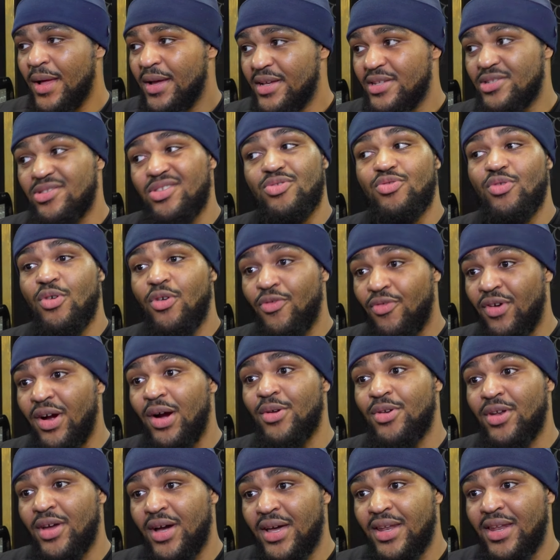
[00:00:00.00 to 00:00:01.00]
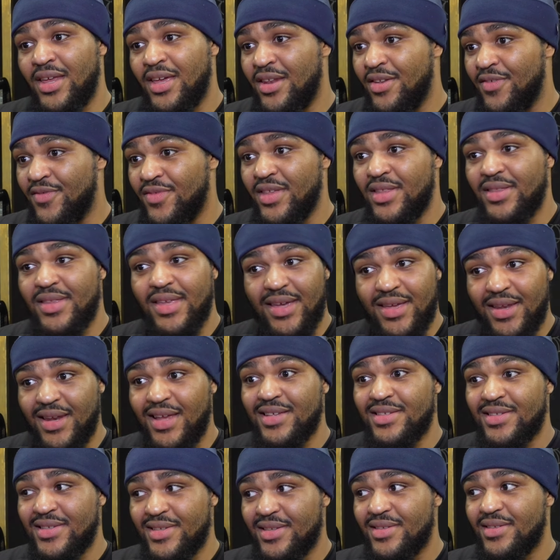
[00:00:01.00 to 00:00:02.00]
It's a 12 rounder at the end of the day.
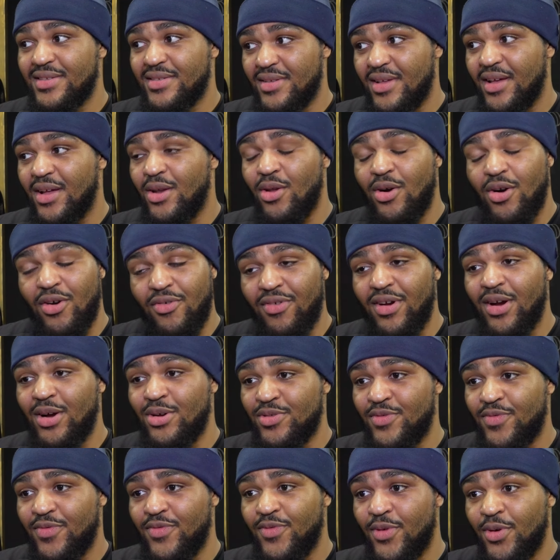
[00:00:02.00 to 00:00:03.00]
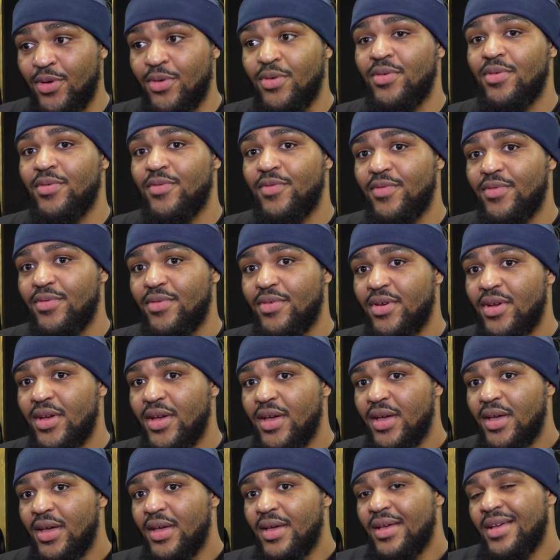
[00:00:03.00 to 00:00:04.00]
That's a lot of rounds for.
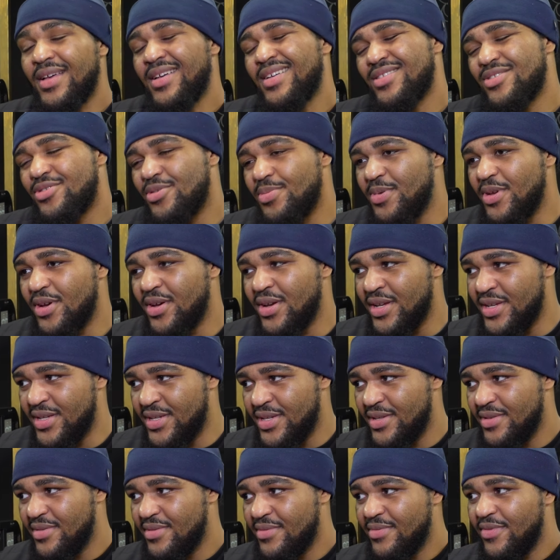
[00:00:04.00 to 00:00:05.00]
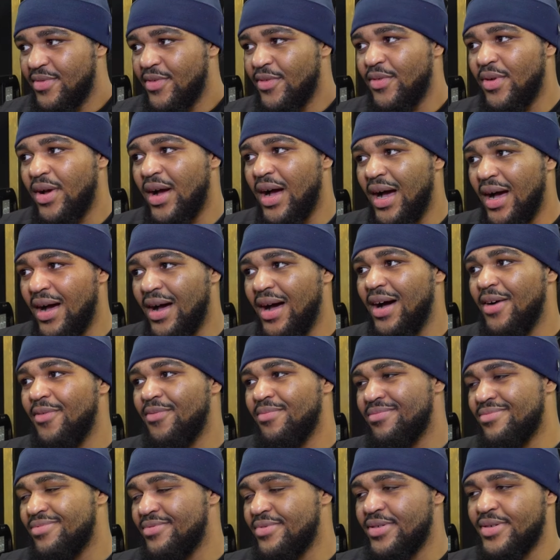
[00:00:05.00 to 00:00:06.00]
To be honest, I,
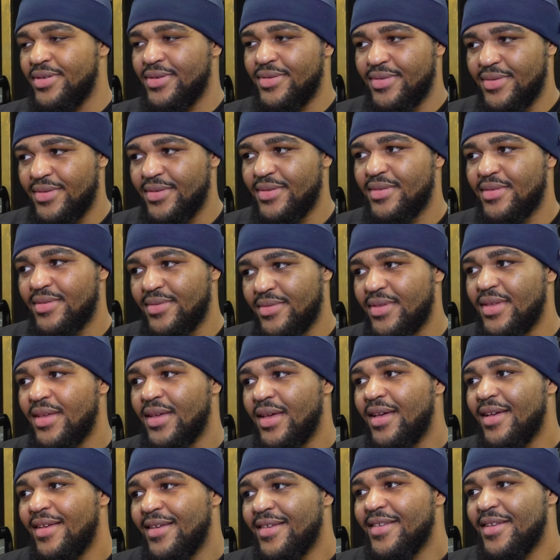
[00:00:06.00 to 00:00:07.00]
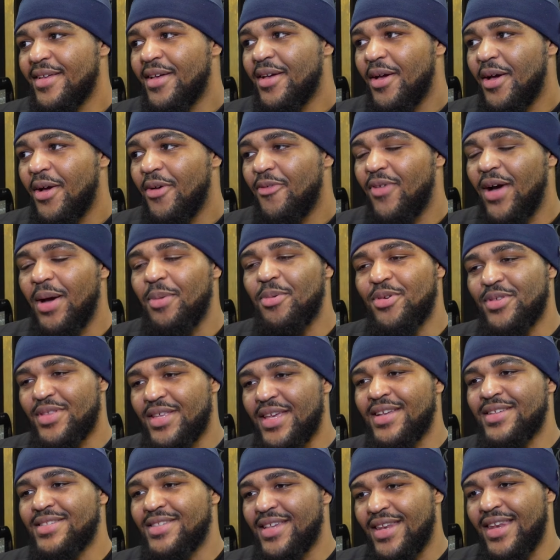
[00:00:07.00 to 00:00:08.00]
I Fabio
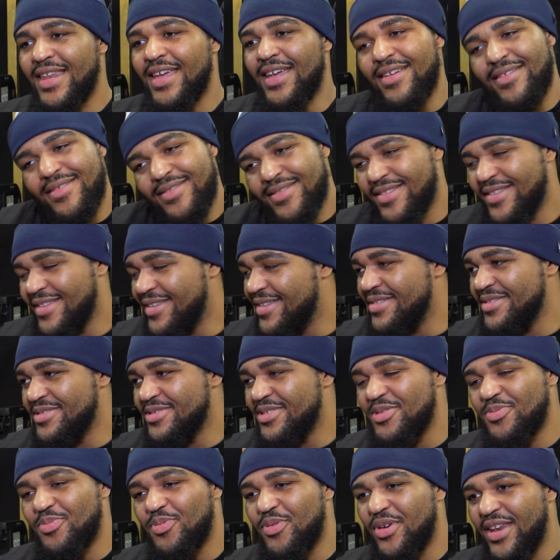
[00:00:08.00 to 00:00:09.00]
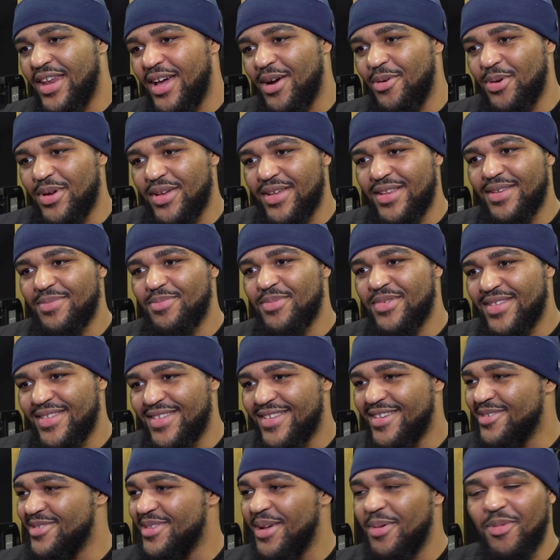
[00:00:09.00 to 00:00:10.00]
takes it late. Just put it that way,
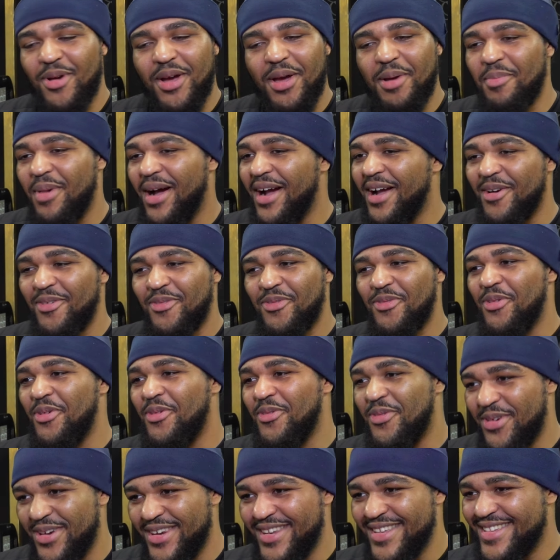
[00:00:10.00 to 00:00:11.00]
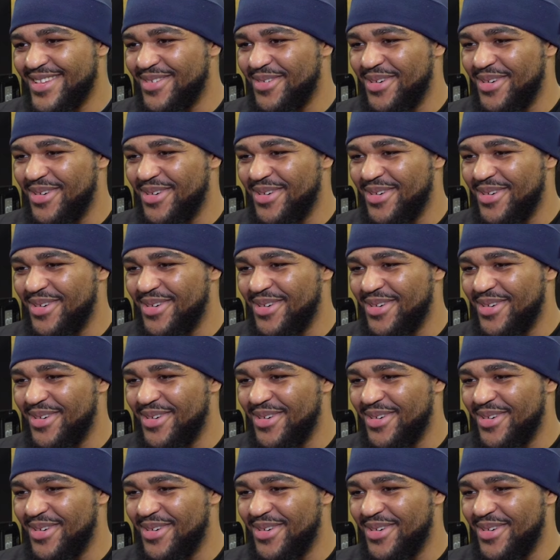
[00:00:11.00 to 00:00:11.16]
because I'm going back and forth on this